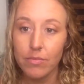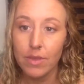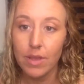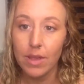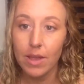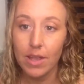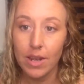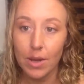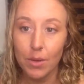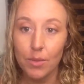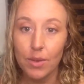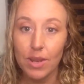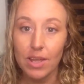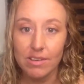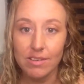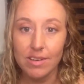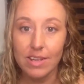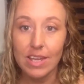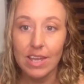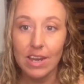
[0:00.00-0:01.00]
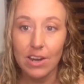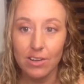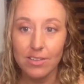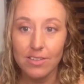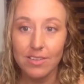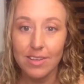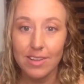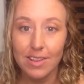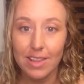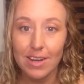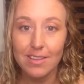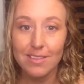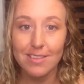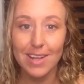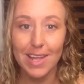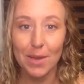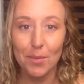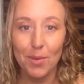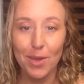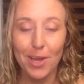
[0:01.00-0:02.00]
And I would actually guarantee that it's
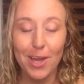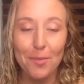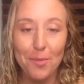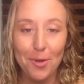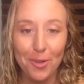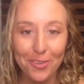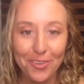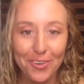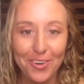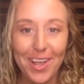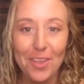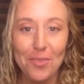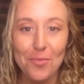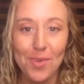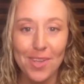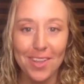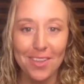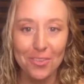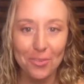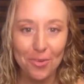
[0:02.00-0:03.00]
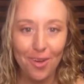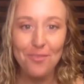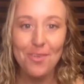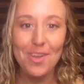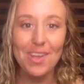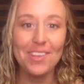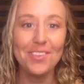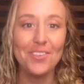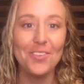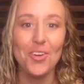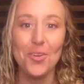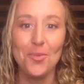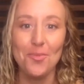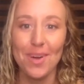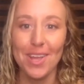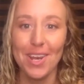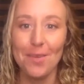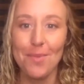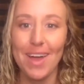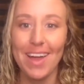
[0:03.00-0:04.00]
like become multi-orgasmic in 12 weeks or your
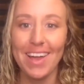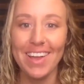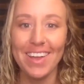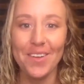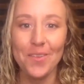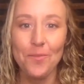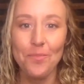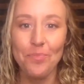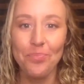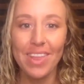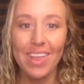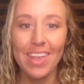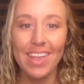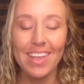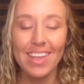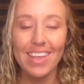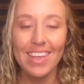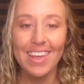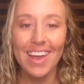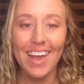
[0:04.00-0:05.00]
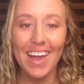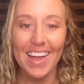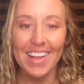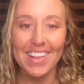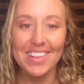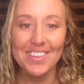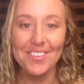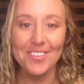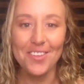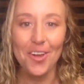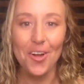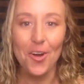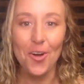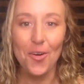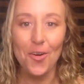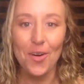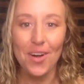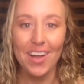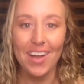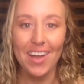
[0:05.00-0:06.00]
money back. And
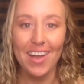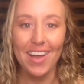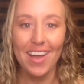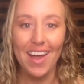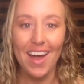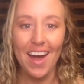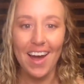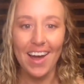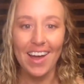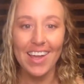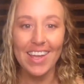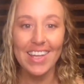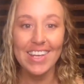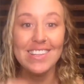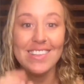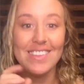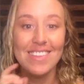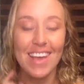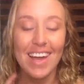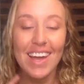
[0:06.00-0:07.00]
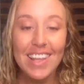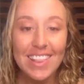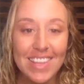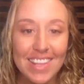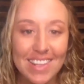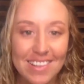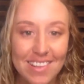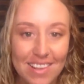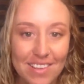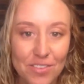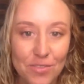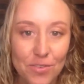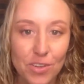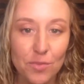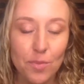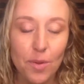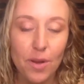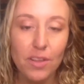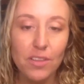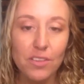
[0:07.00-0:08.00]
so I designed this as a
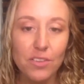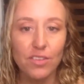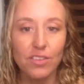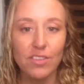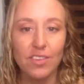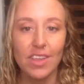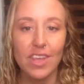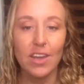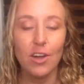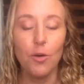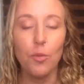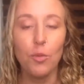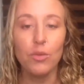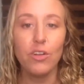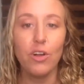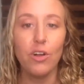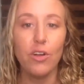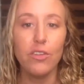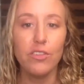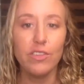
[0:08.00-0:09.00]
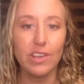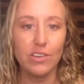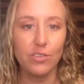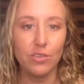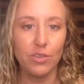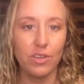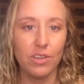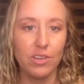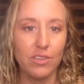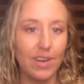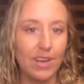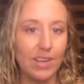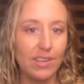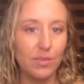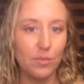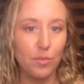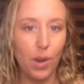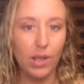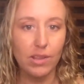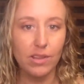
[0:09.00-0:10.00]
response to seeing almost all sexual advice
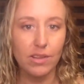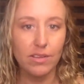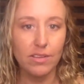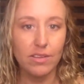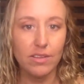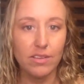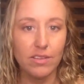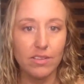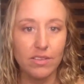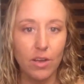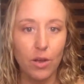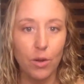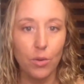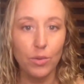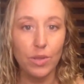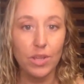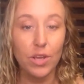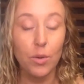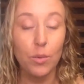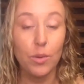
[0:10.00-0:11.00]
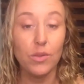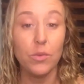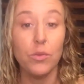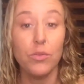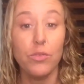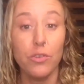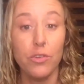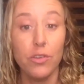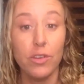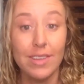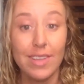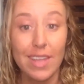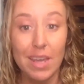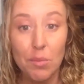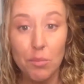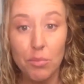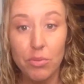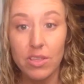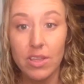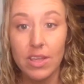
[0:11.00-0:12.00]
and practices only go into certain
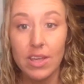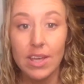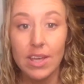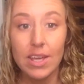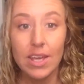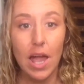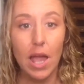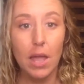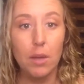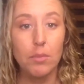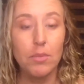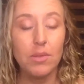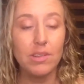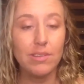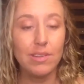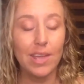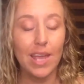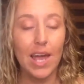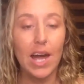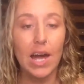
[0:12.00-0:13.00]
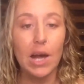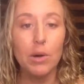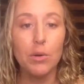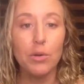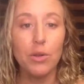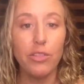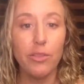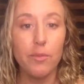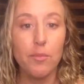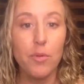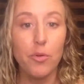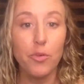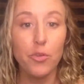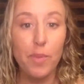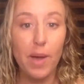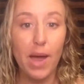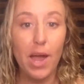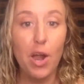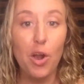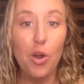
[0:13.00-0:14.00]
depth and missing out on the most
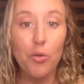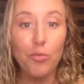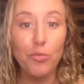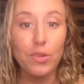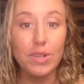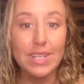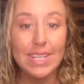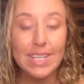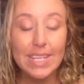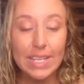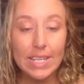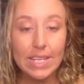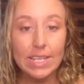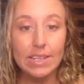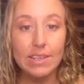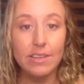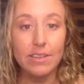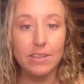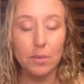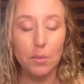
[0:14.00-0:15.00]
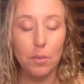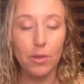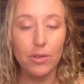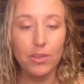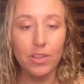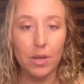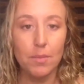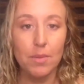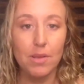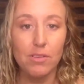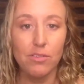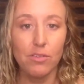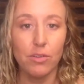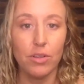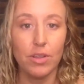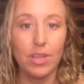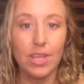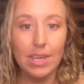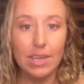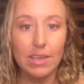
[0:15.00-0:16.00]
powerful keys, the
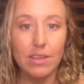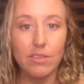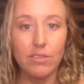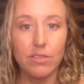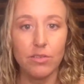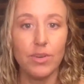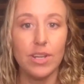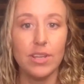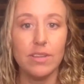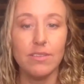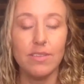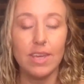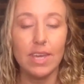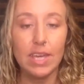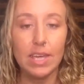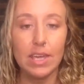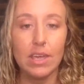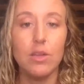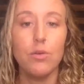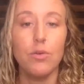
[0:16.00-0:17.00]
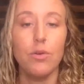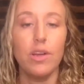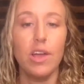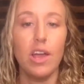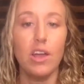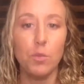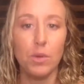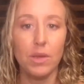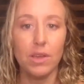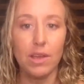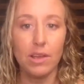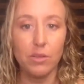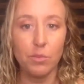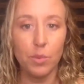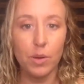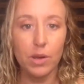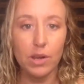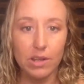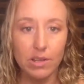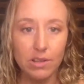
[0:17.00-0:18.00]
multidimensional keys to really take your orgasmic
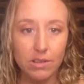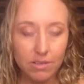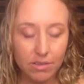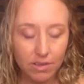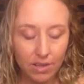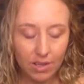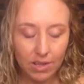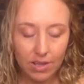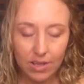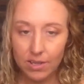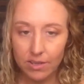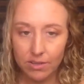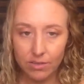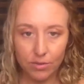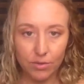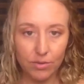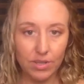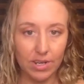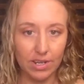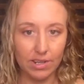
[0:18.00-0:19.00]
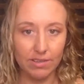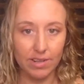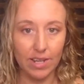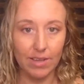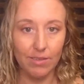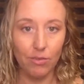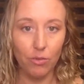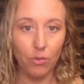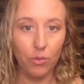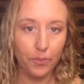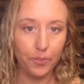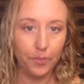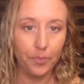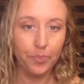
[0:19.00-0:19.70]
experience to the next level.